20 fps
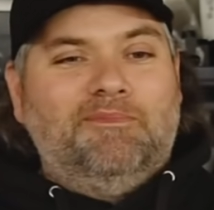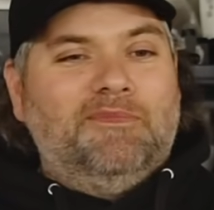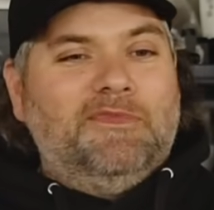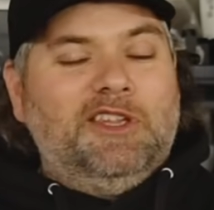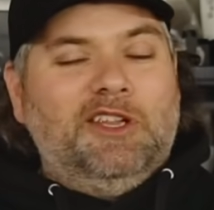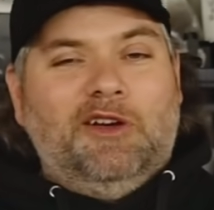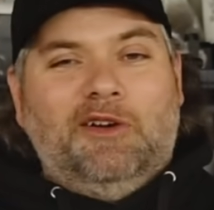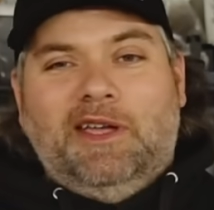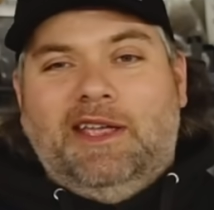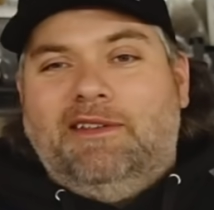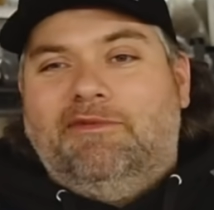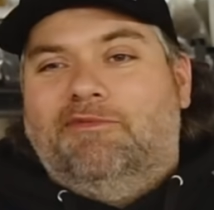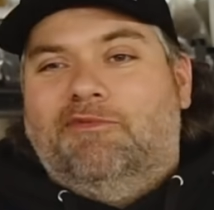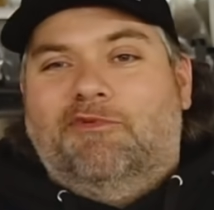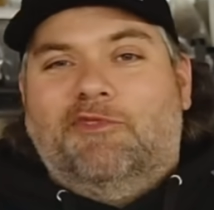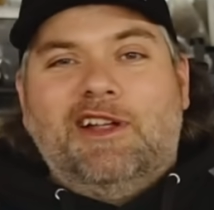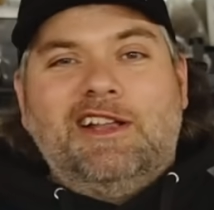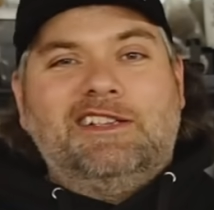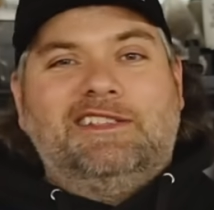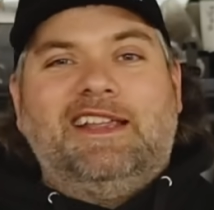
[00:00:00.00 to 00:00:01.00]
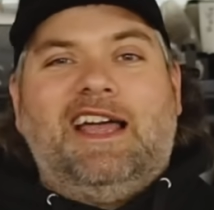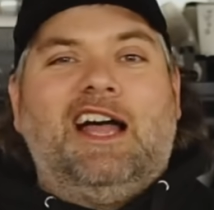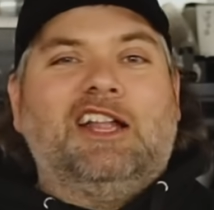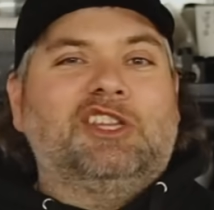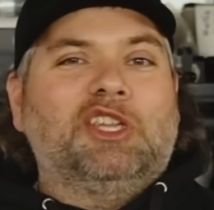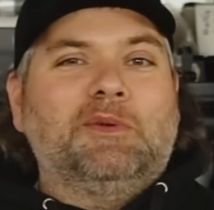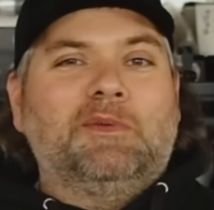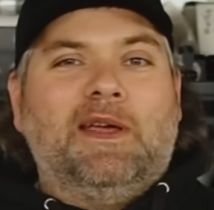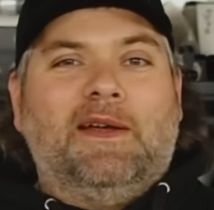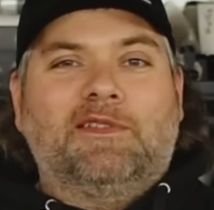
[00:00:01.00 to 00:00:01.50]
He reached
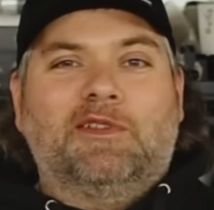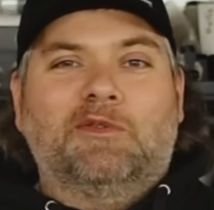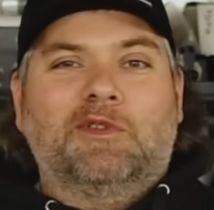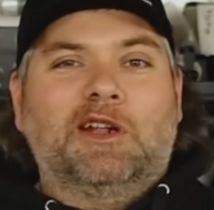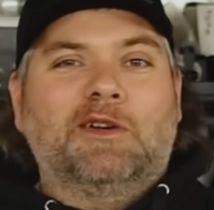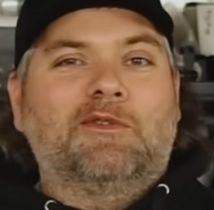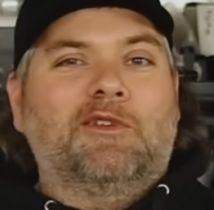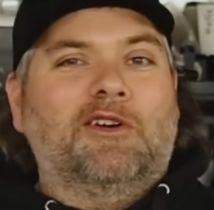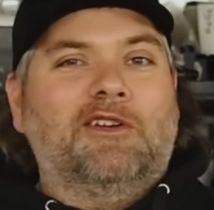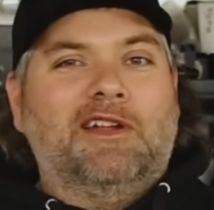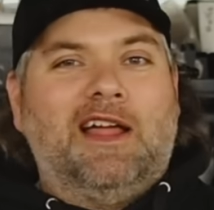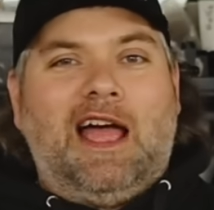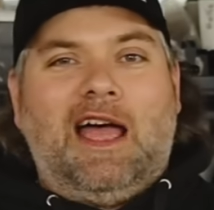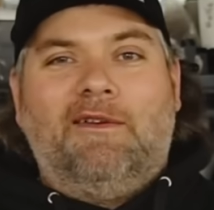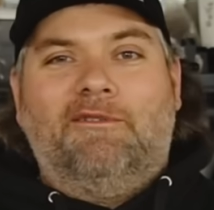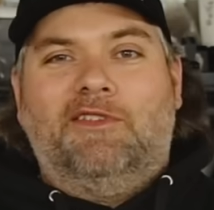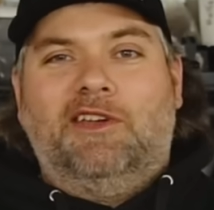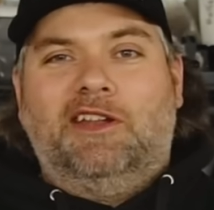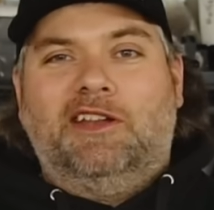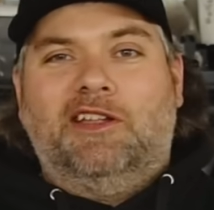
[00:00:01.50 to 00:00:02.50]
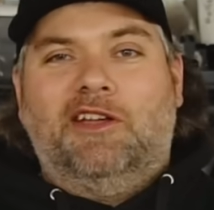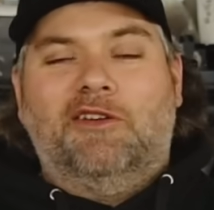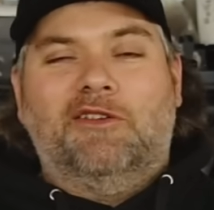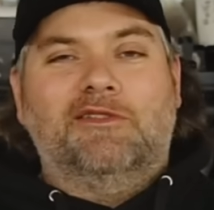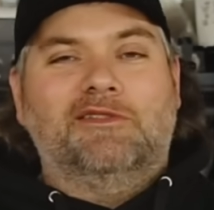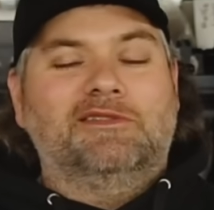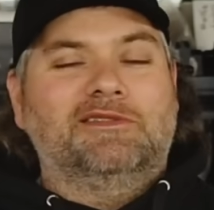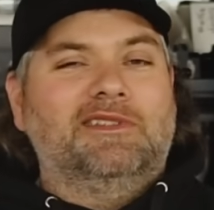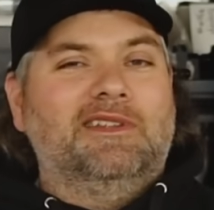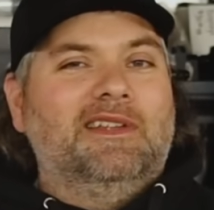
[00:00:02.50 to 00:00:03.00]
out to me after one of our live
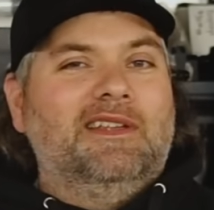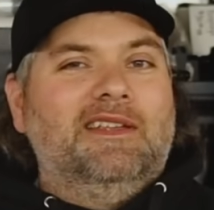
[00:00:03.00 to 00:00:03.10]
videos.